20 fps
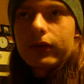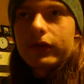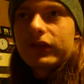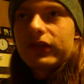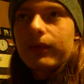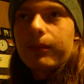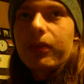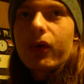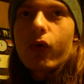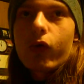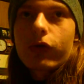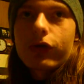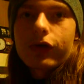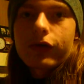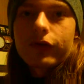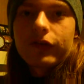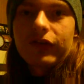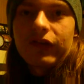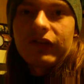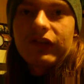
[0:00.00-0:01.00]

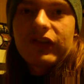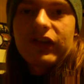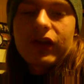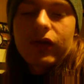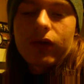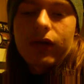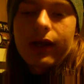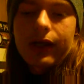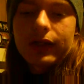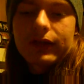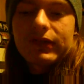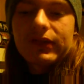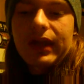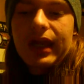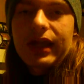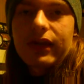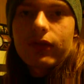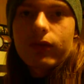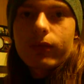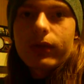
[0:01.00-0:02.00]
supporters and still like
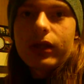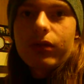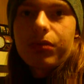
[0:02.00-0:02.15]
Skate 3,